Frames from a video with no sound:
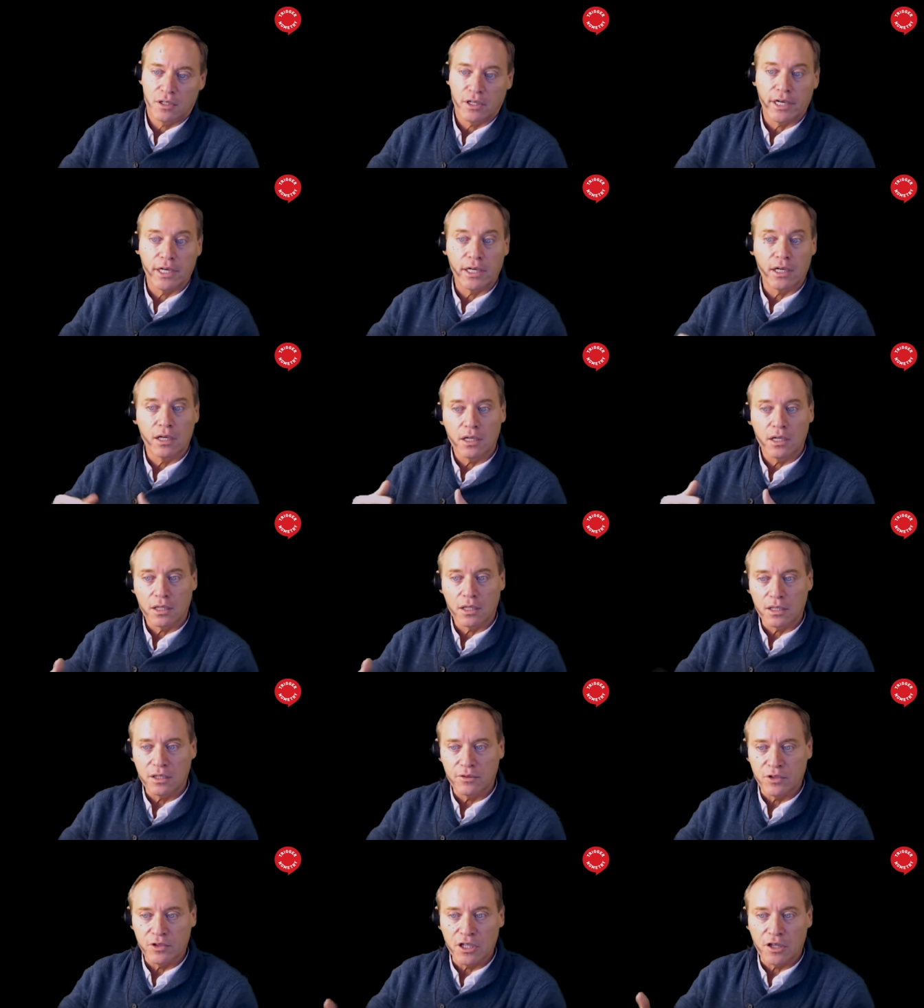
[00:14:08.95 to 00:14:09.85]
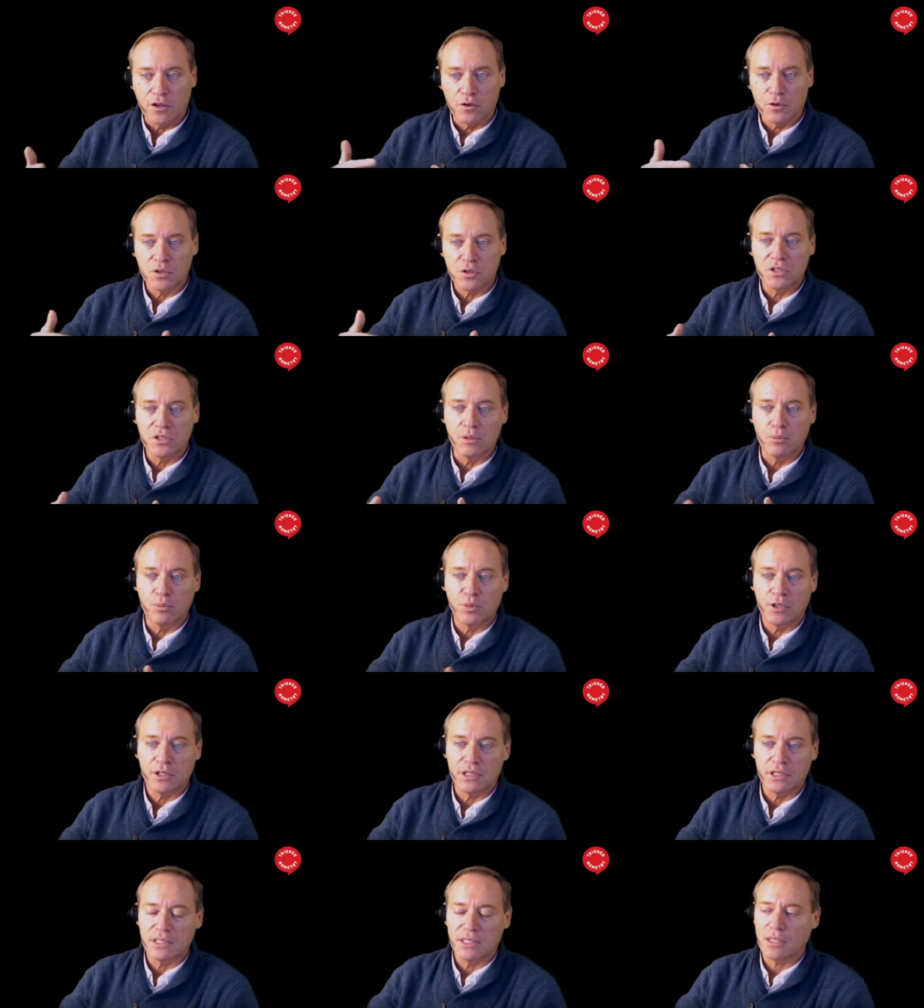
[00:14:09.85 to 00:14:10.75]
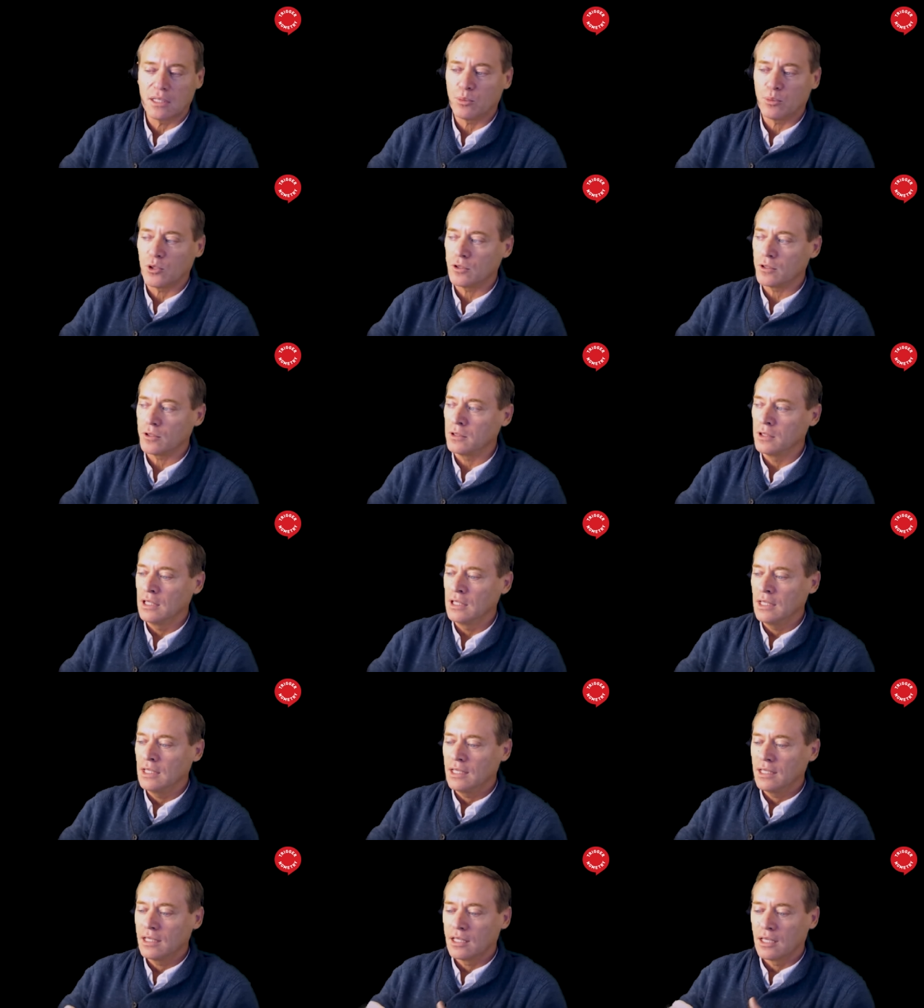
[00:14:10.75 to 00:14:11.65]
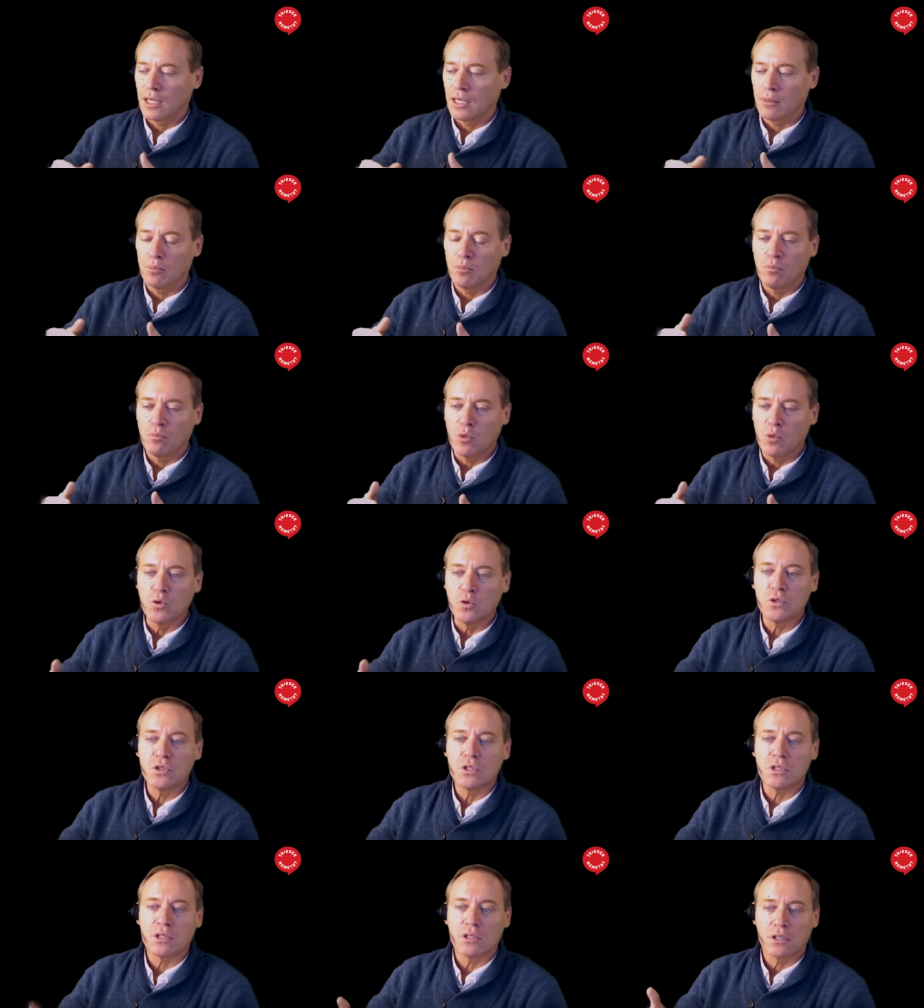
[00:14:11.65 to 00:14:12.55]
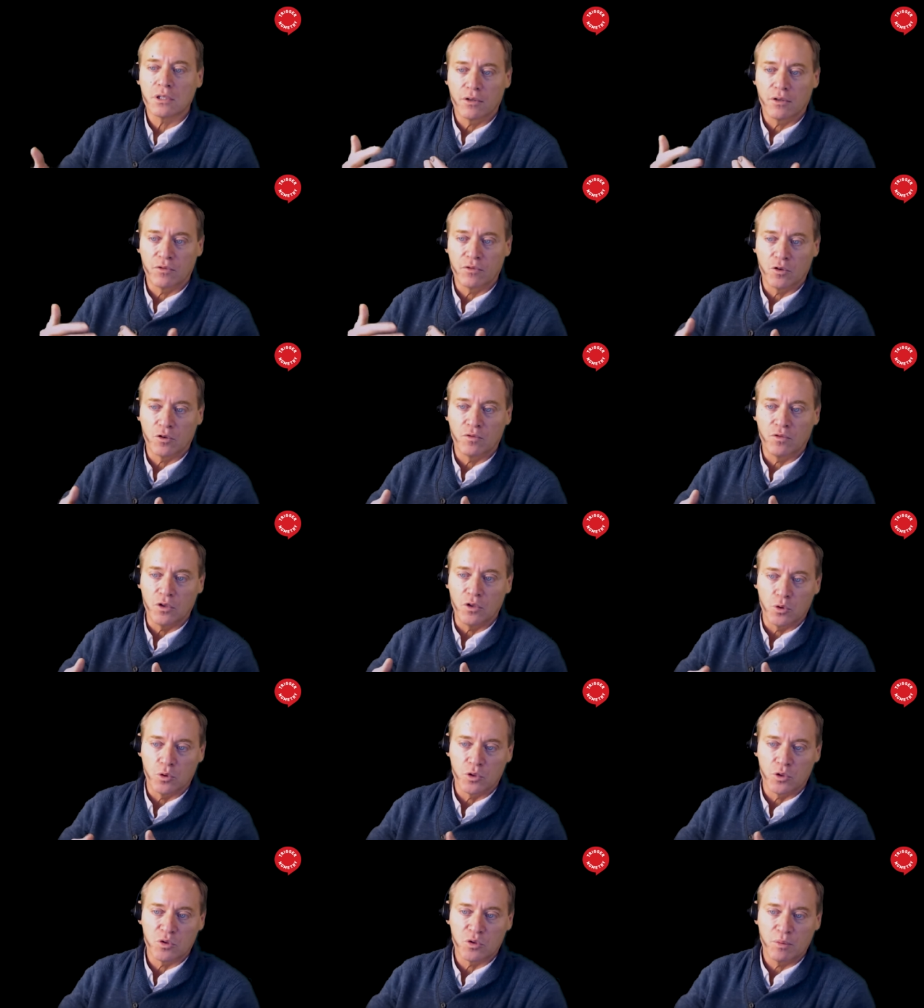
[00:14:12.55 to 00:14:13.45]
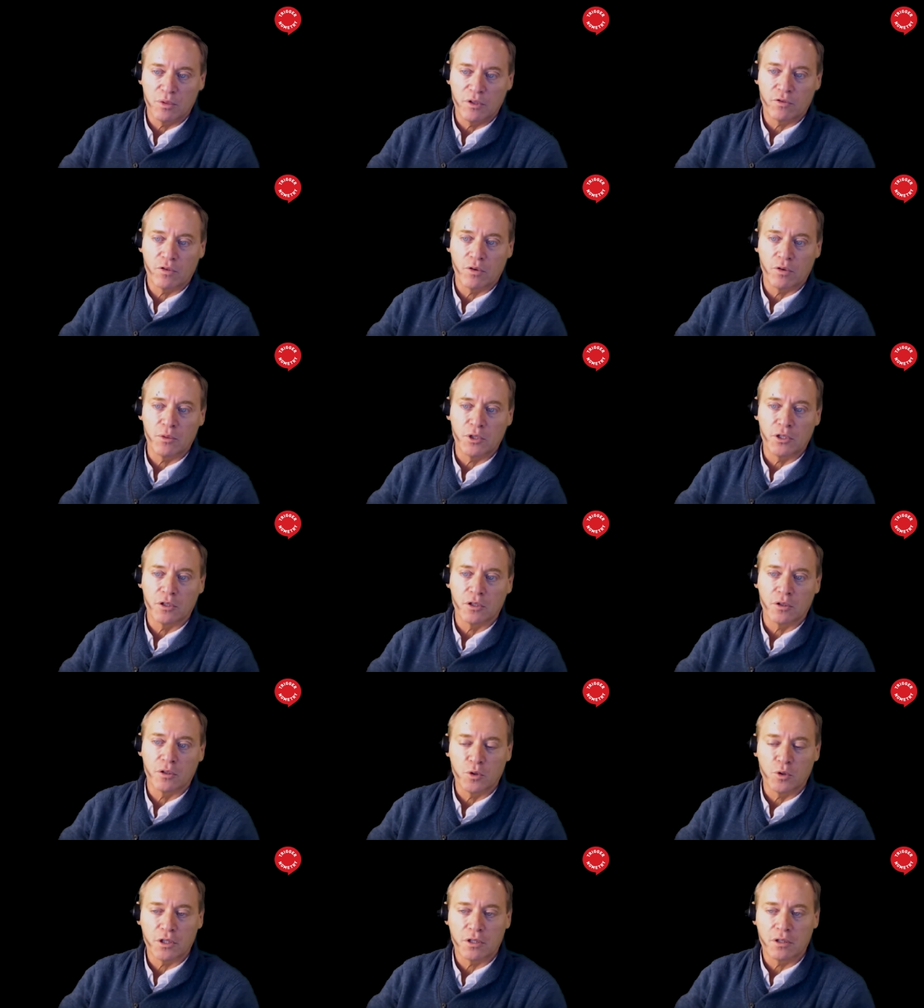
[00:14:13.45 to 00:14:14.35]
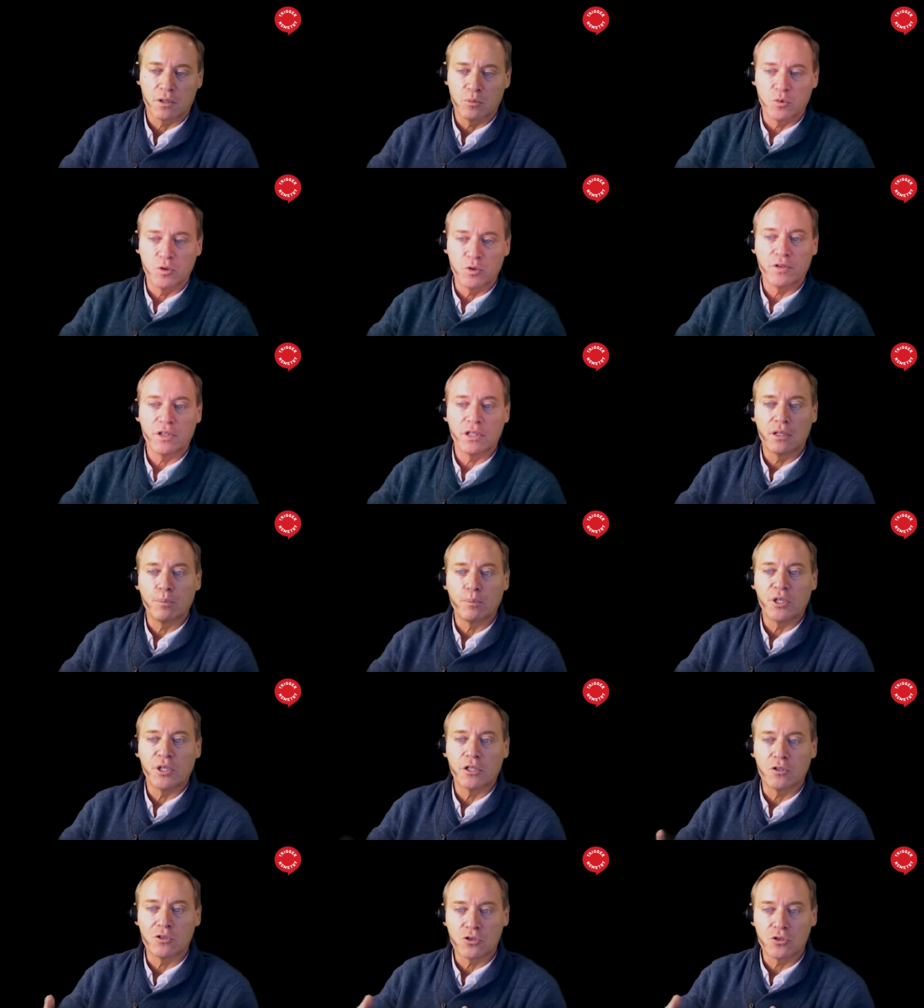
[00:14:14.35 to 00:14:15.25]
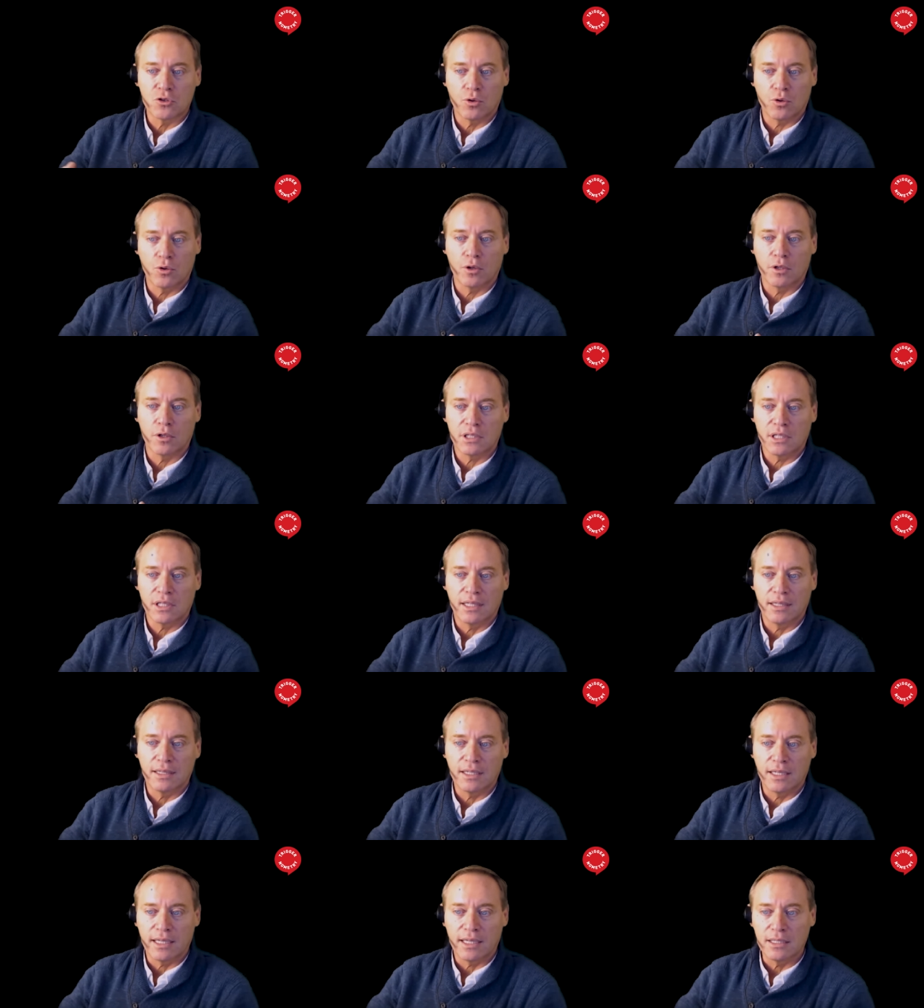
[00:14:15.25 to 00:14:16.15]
Right. I'll give another simple example. Um, most of your viewers would be familiar with the movie The Big Short and the